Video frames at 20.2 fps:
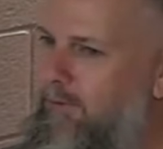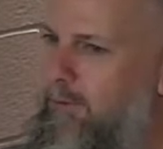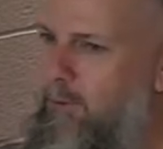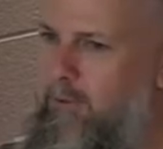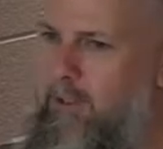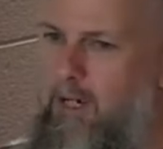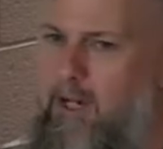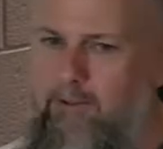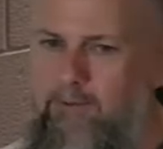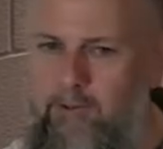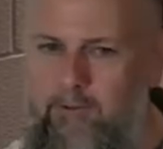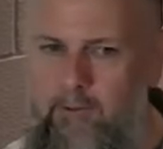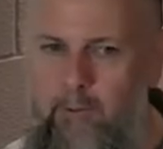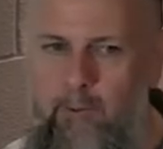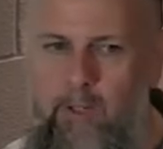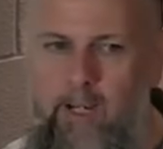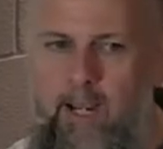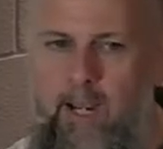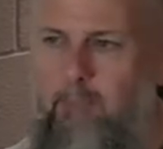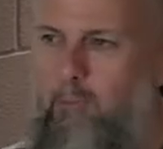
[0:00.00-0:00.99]
So God says,
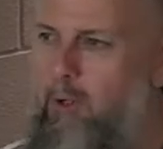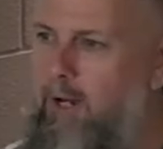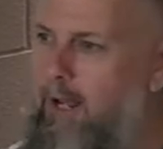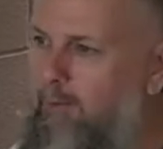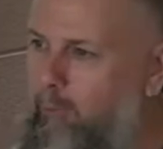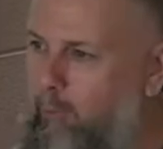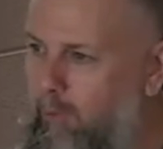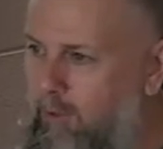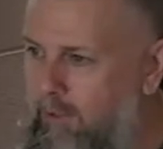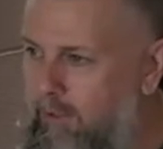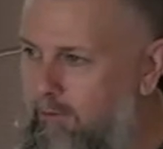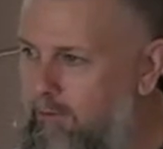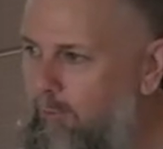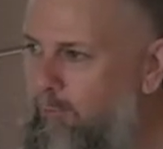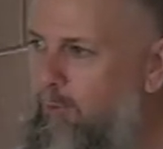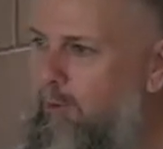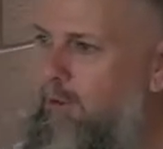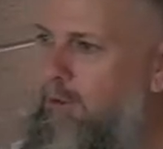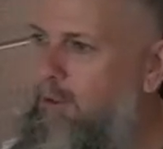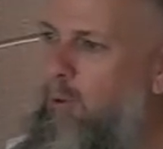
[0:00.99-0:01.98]
okay, I'm going to have to release you
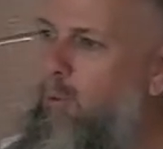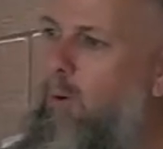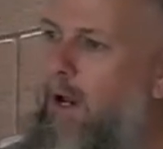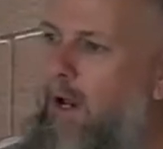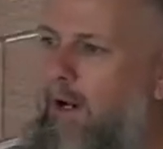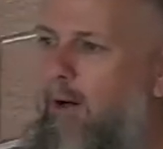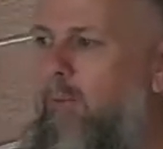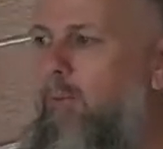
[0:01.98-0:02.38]
for a little while.